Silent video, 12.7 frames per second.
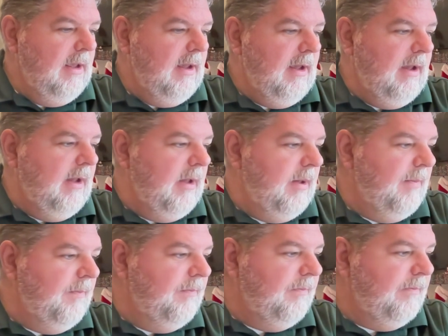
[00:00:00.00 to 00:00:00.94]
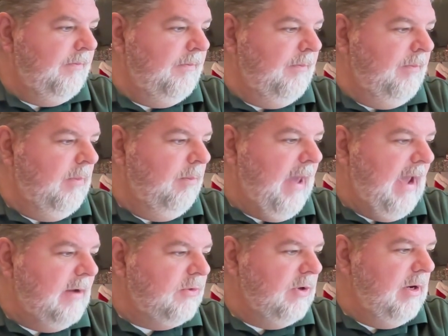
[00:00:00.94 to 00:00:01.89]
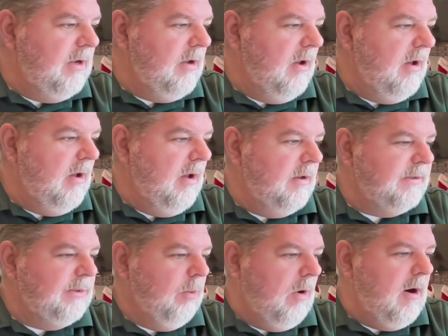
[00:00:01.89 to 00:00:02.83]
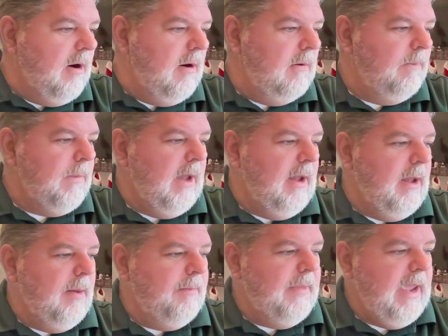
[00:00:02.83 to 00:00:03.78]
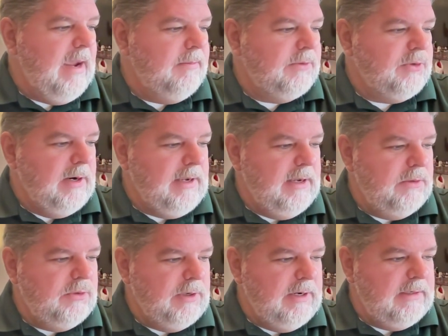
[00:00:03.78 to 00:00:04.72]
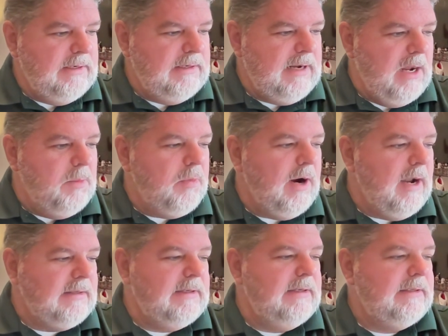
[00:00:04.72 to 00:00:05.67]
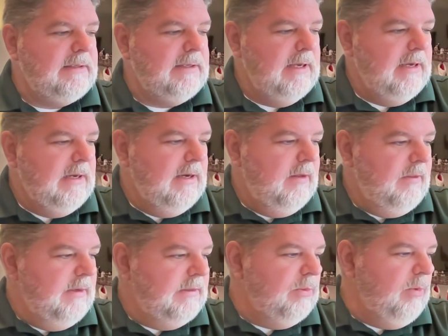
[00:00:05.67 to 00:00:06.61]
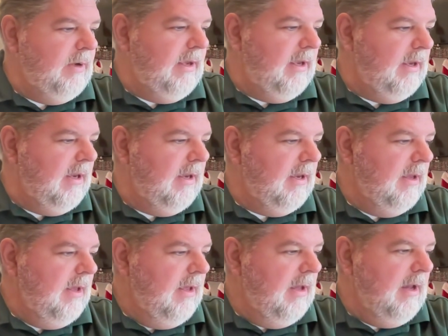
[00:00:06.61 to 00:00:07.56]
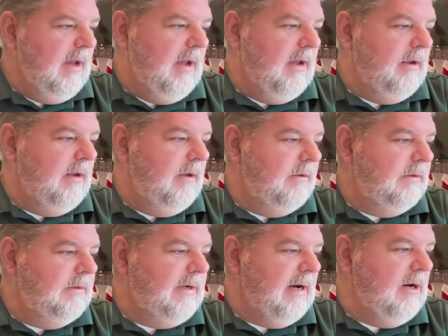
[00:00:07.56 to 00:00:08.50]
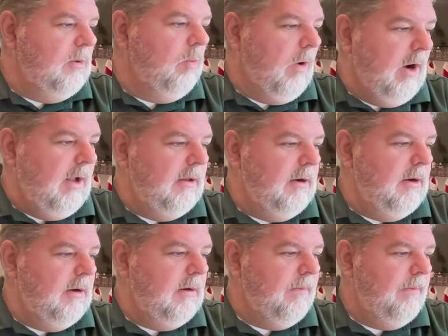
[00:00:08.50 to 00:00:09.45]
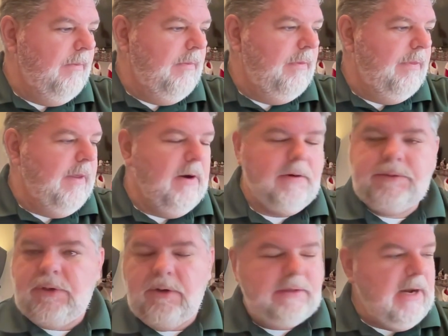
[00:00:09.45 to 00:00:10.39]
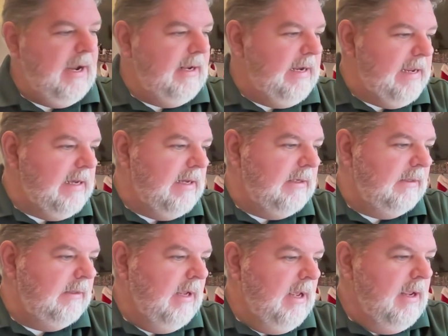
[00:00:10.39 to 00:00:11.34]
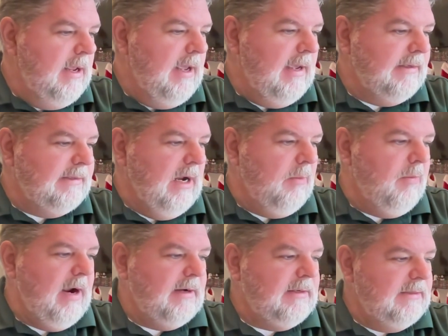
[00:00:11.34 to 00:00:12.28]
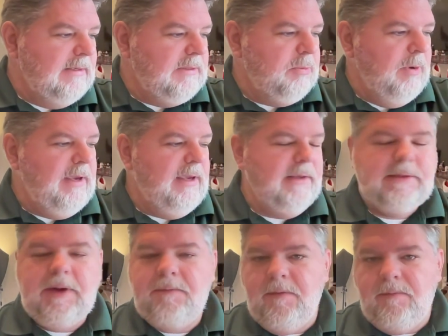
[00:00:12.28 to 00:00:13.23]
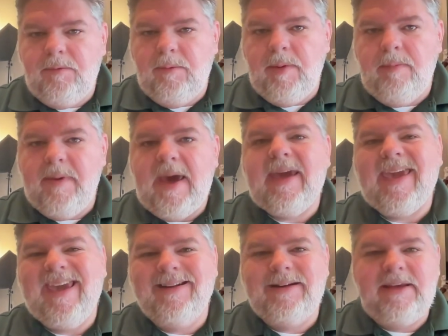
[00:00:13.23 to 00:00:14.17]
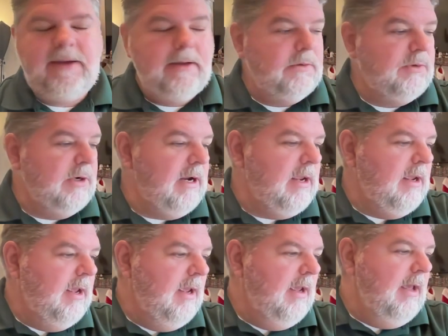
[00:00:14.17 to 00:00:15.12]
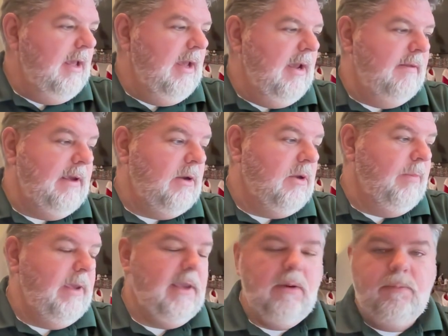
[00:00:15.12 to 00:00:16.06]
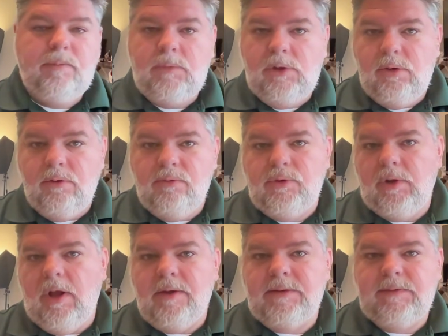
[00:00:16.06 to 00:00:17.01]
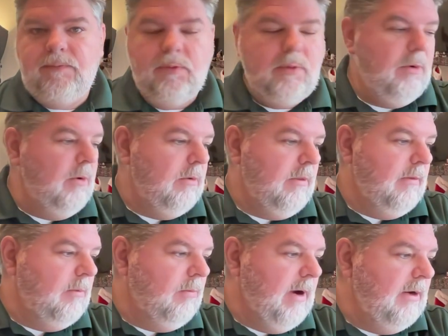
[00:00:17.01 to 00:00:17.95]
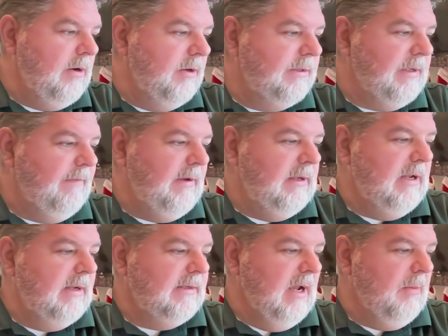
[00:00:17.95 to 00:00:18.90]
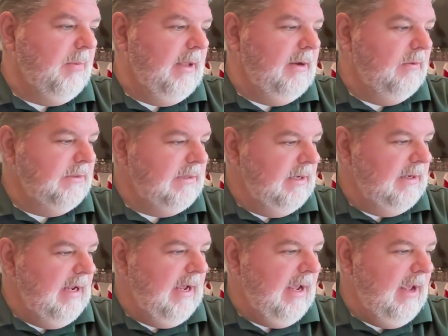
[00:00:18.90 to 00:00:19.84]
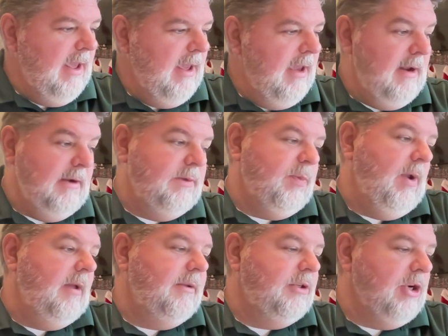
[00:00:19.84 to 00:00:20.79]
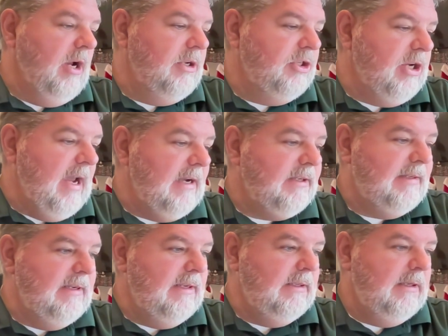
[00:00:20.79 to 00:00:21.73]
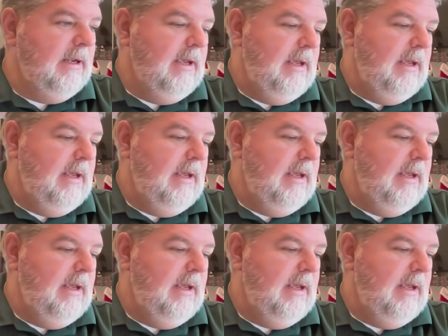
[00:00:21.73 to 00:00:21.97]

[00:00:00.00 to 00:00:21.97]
Patrick Onswar, hamstring injury, did not practice this week. Darren Waller, their star tight end, has not practiced this week. He's suffering from a back and knee injury. That could be a huge loss for the Raiders if he does not play on Sunday. And as well, DeSean Jackson.